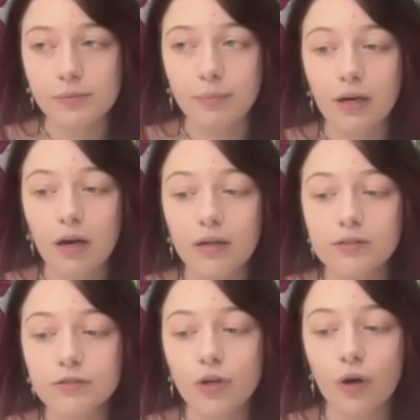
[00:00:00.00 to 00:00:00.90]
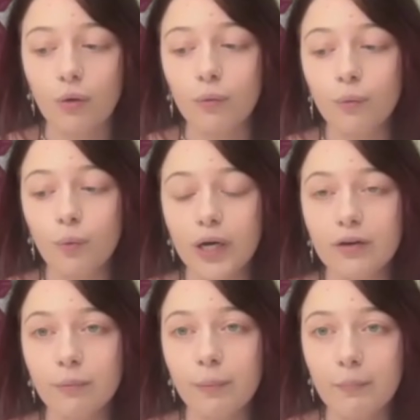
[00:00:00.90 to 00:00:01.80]
be on. So what I
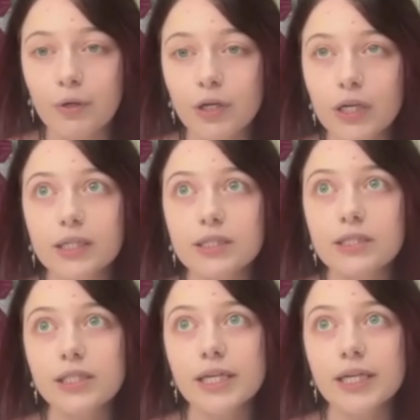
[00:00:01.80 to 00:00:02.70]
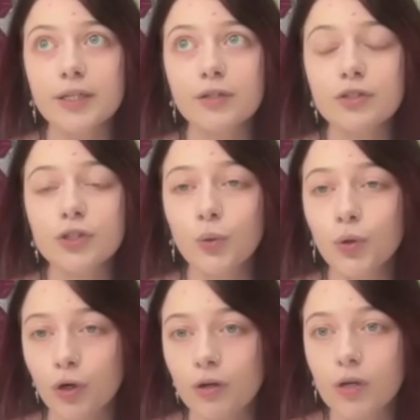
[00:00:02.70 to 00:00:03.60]
remember is seeing two
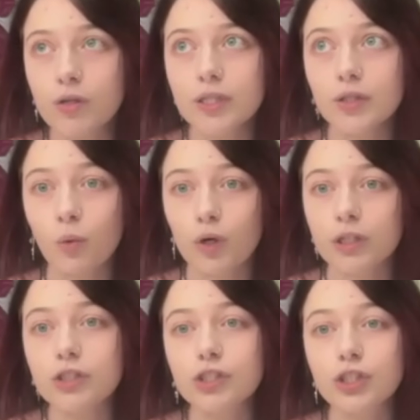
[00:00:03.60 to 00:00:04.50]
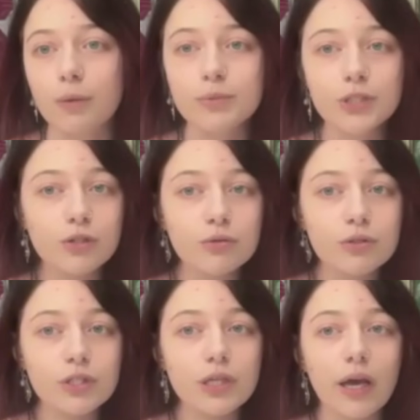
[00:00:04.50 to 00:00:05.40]
girls in orange
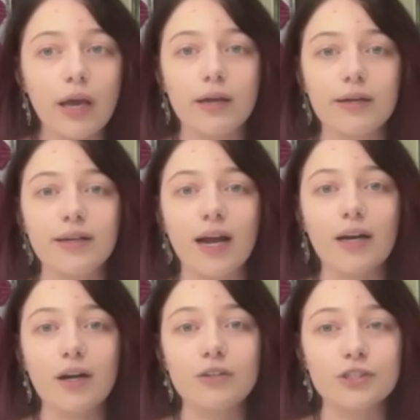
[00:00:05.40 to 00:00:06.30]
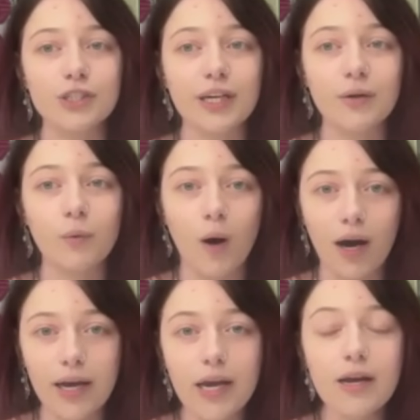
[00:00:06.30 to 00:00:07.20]
jumpsuits and not understanding
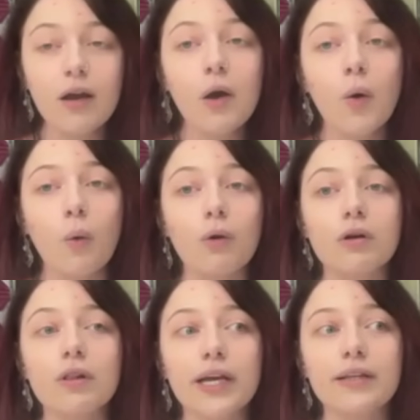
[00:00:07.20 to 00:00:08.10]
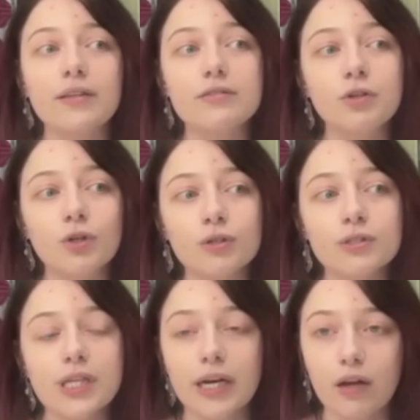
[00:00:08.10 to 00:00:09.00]
why, or like girls
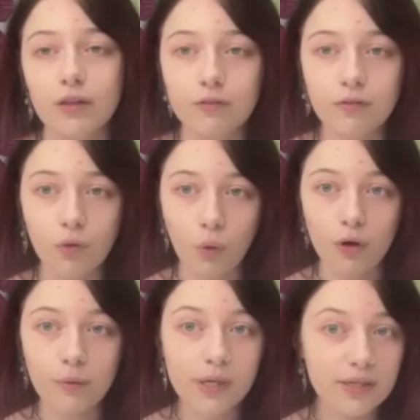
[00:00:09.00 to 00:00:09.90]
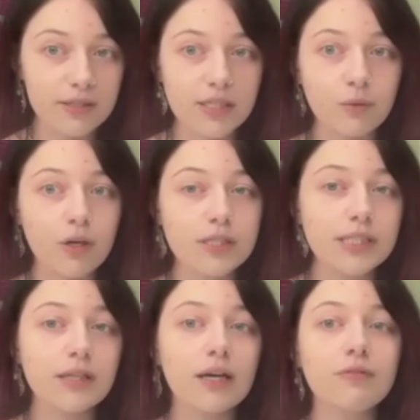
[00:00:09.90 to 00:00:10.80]
sitting on the floor because they were on
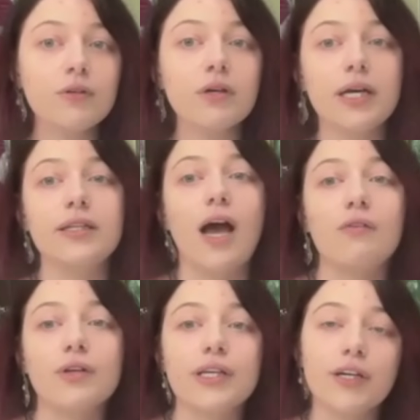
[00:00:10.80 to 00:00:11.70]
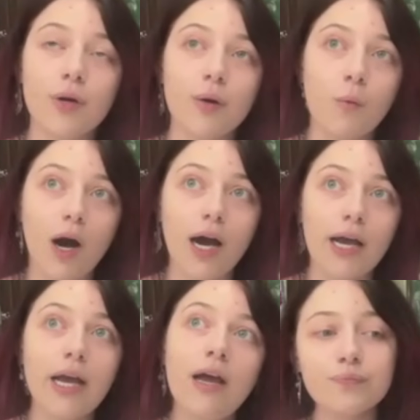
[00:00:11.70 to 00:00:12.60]
D level and not really knowing why.